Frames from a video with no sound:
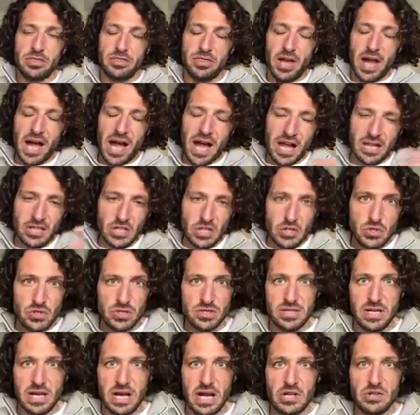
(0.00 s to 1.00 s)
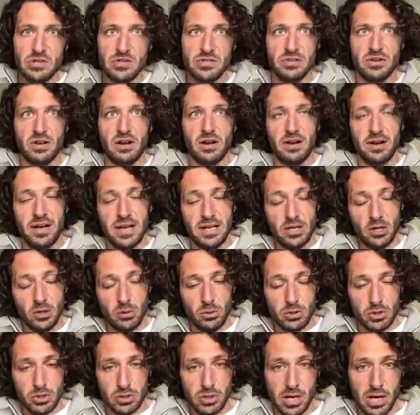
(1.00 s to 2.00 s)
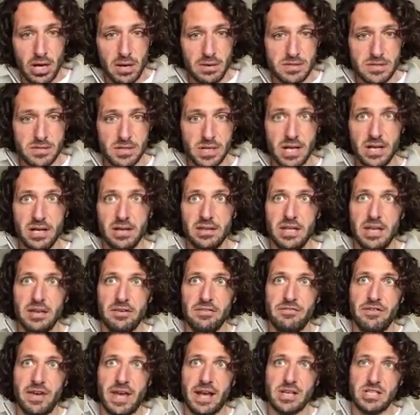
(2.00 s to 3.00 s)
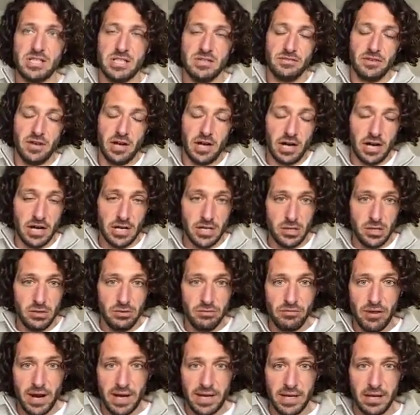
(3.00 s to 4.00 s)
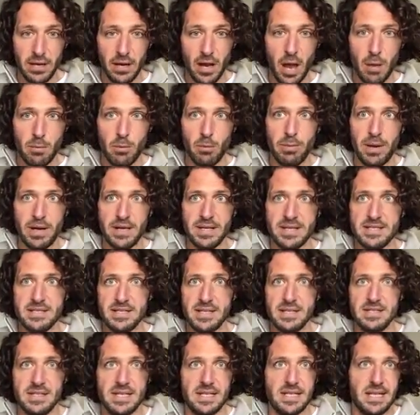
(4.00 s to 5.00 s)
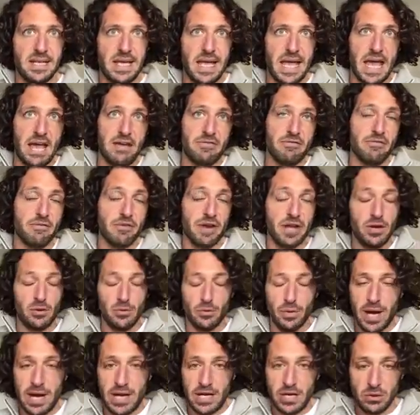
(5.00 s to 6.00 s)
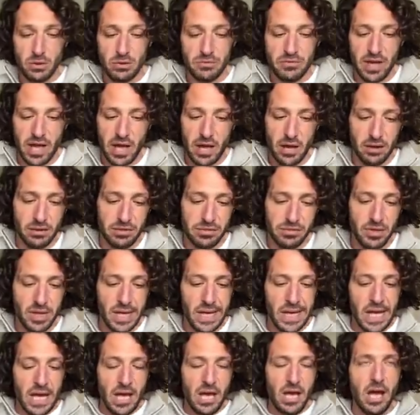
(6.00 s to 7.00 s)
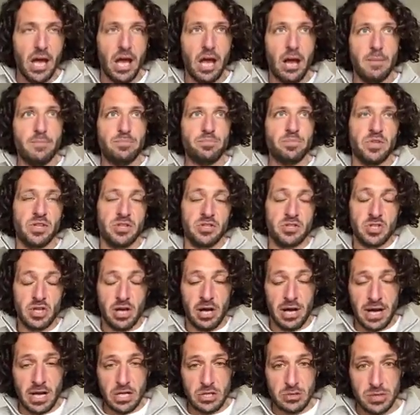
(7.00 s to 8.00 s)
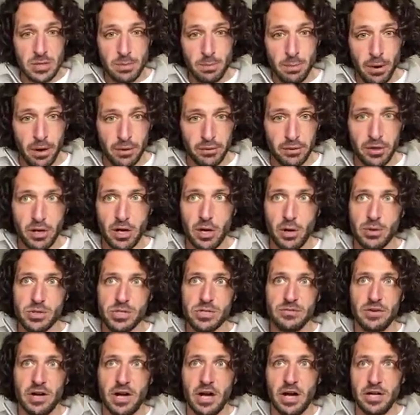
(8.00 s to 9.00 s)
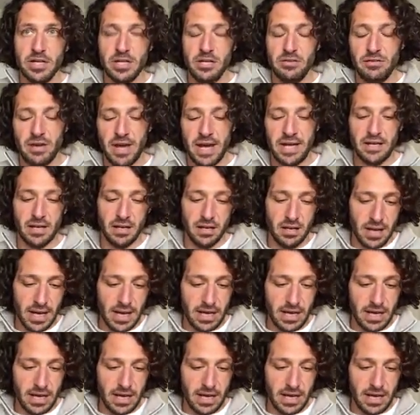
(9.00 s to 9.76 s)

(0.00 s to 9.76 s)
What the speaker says: hundreds and hundreds of clinical trials looking at the effects of Ayurvedic herbal medicines in every arena of health. The dietary protocols of Ayurveda